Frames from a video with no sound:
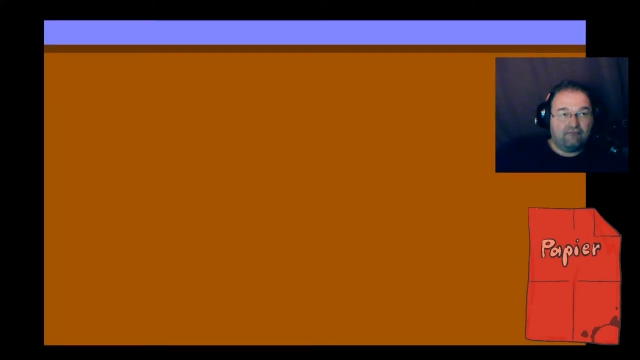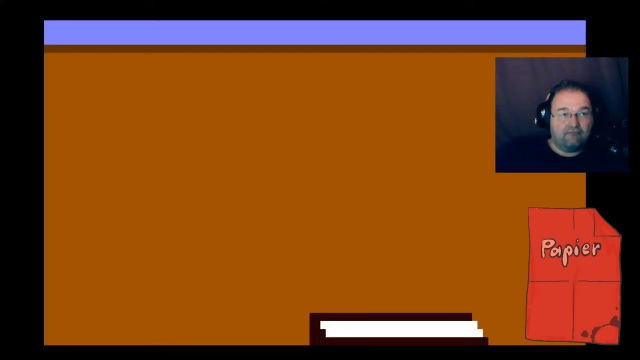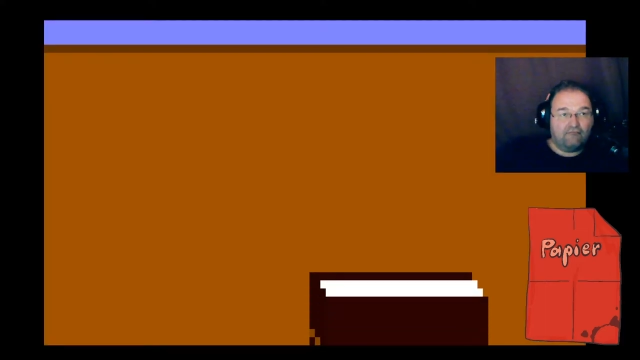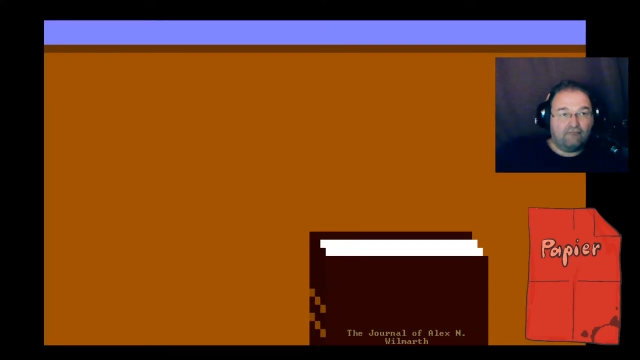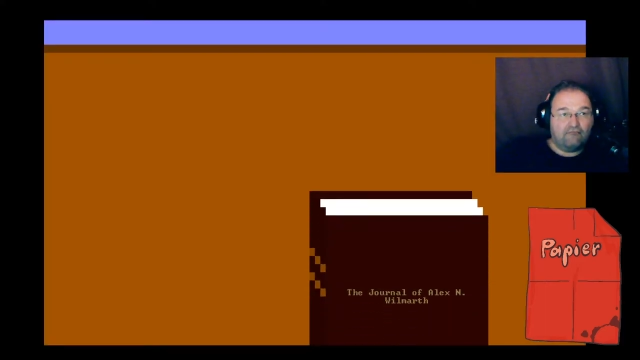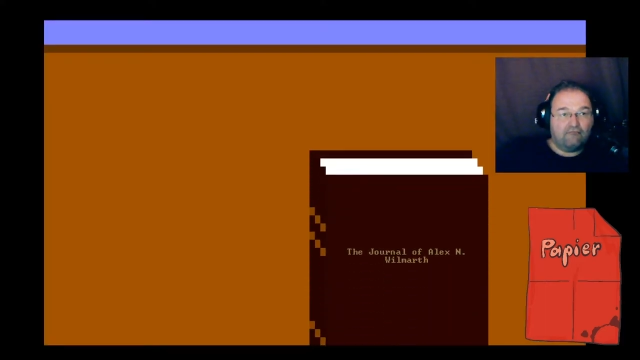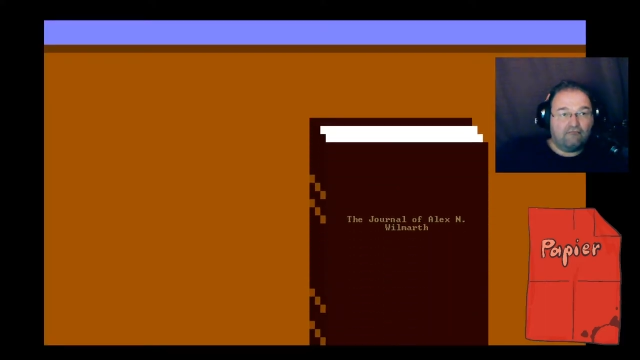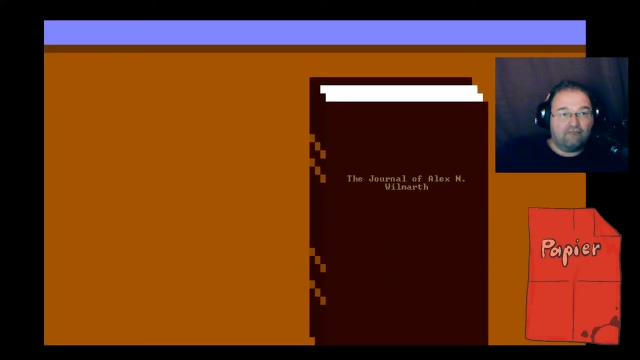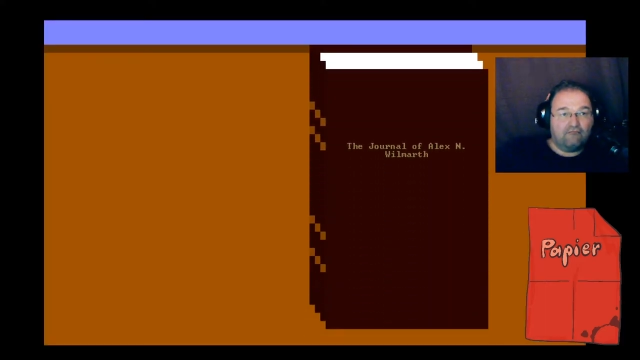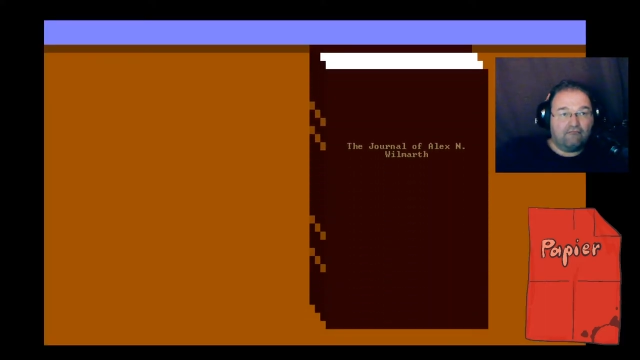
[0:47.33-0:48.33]

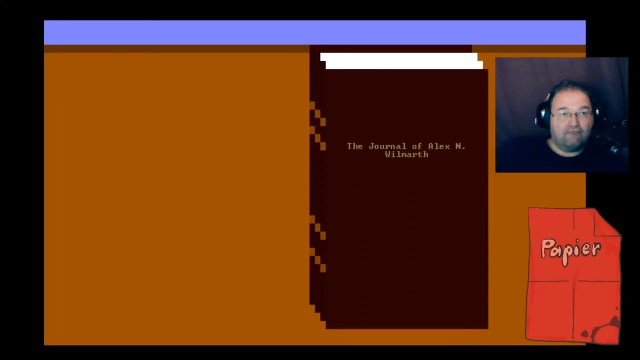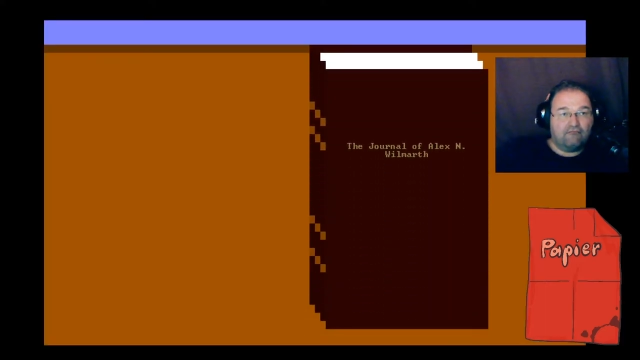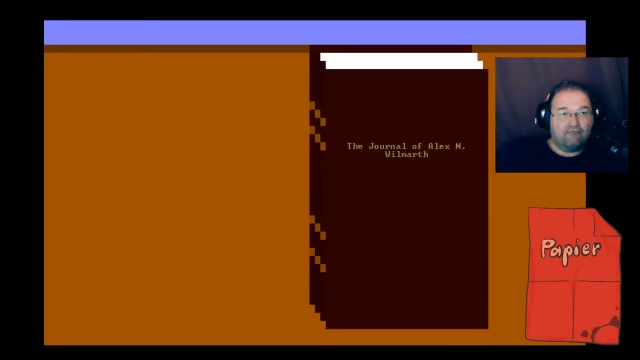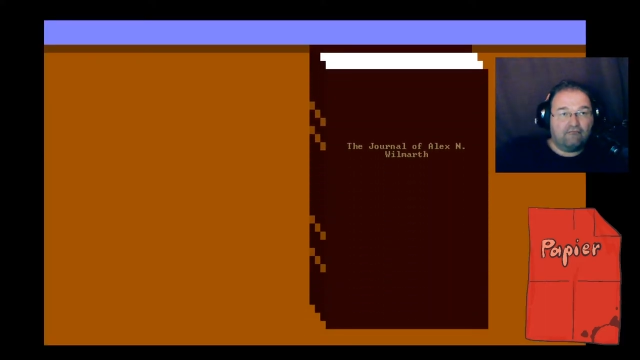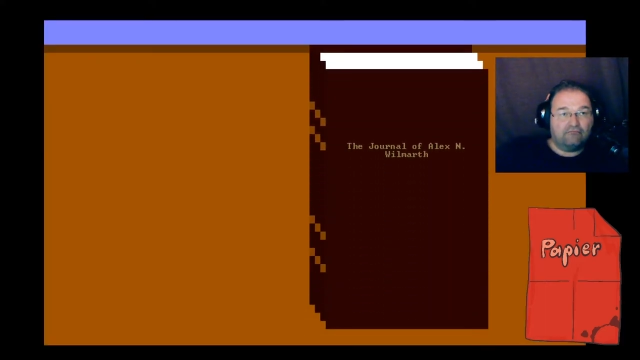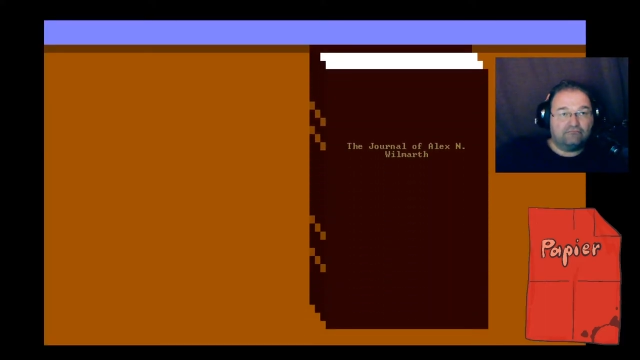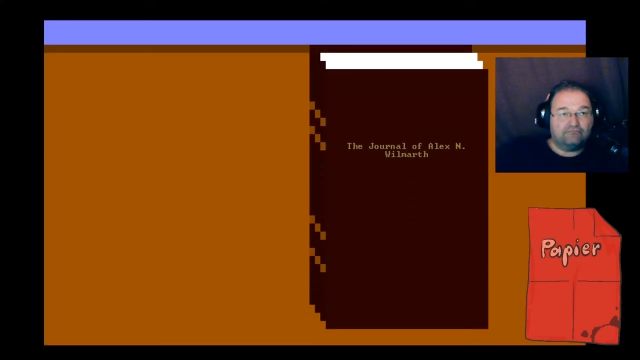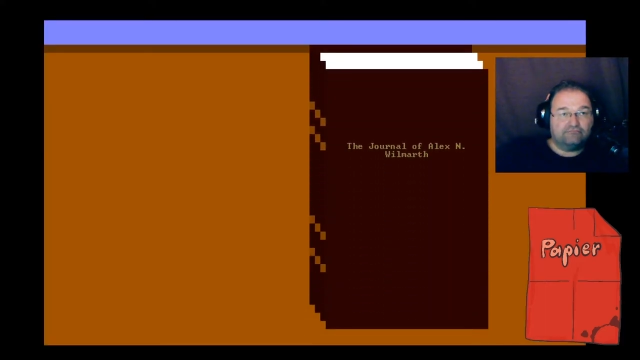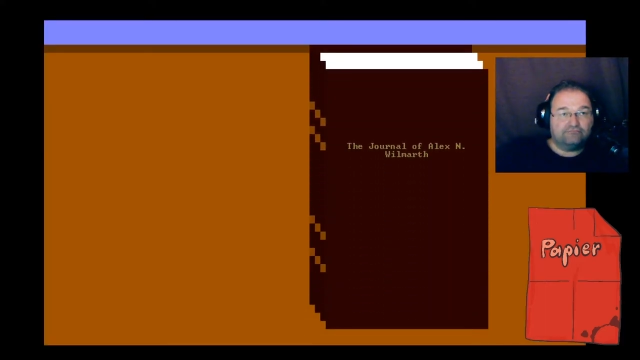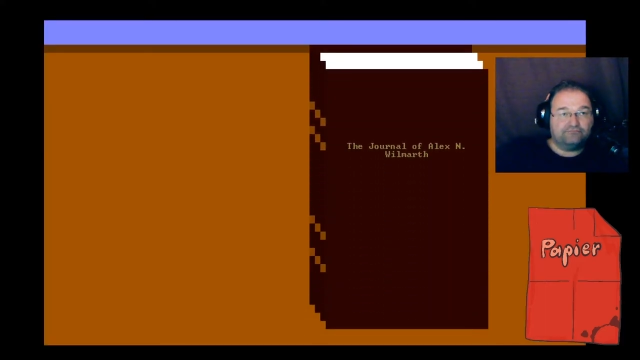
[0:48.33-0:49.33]

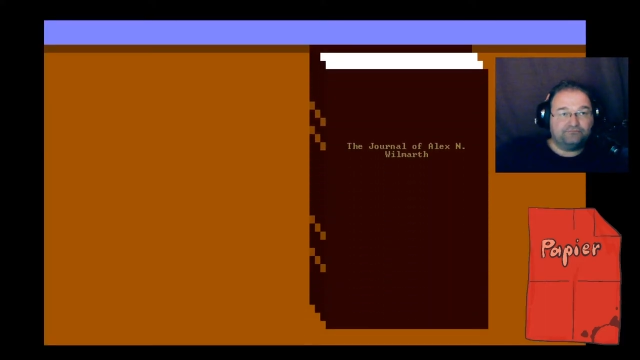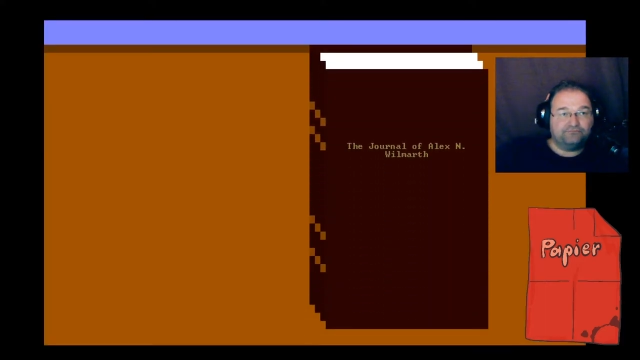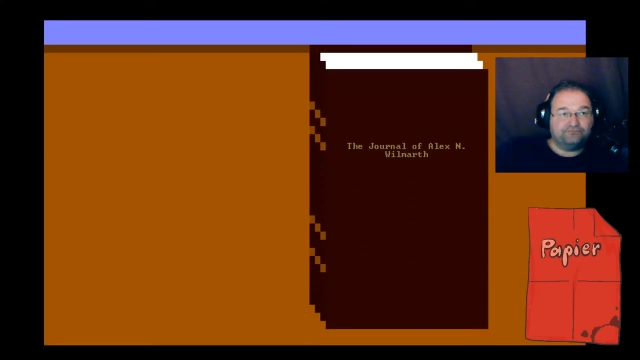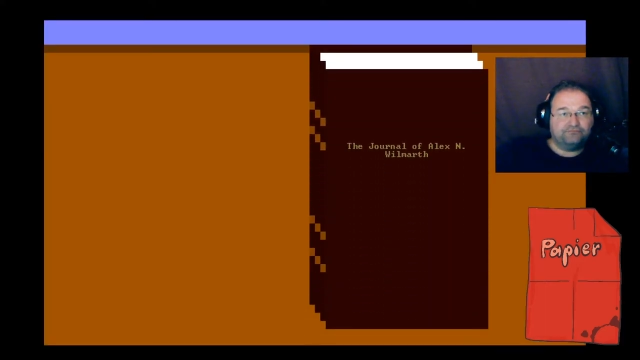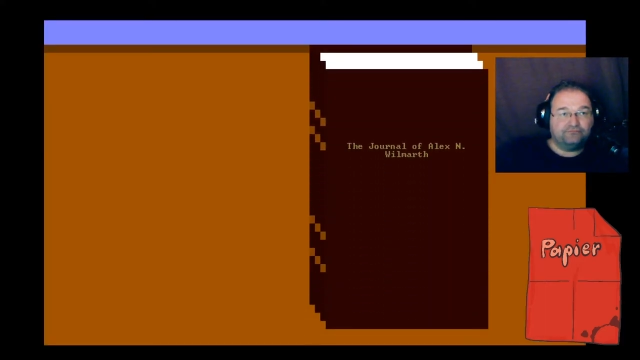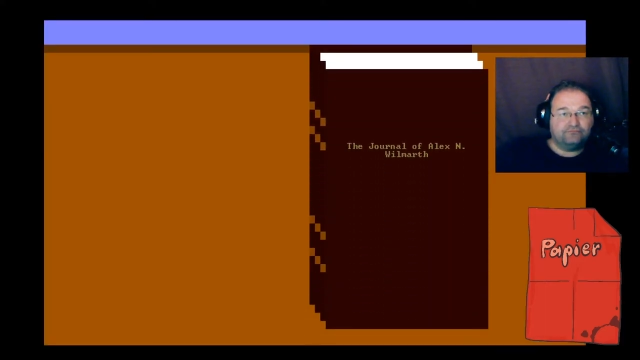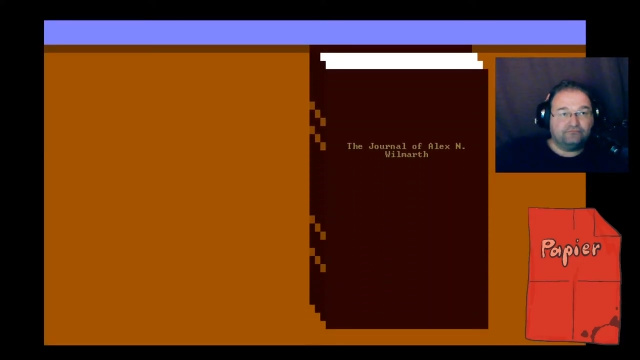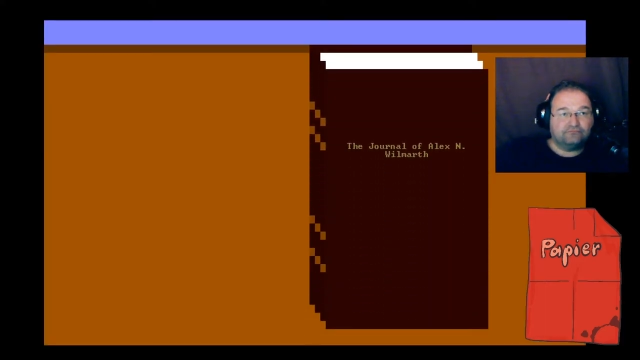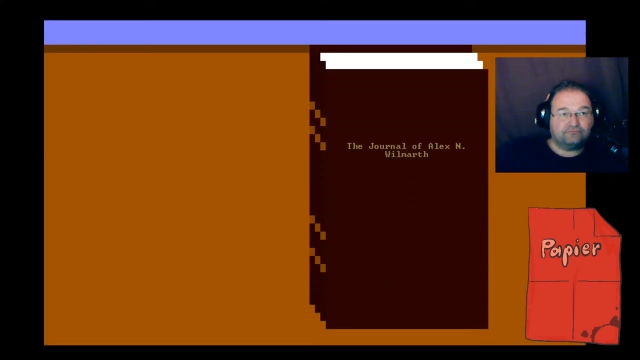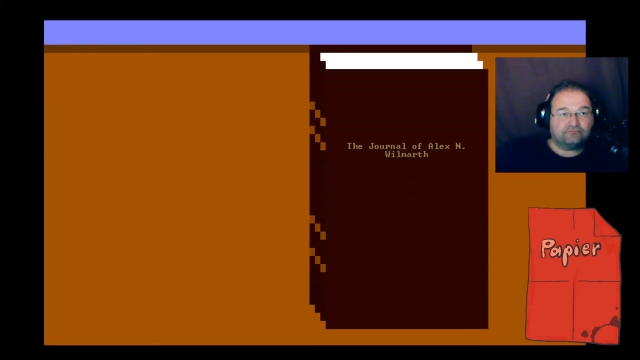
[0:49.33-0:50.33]
(no one is talking)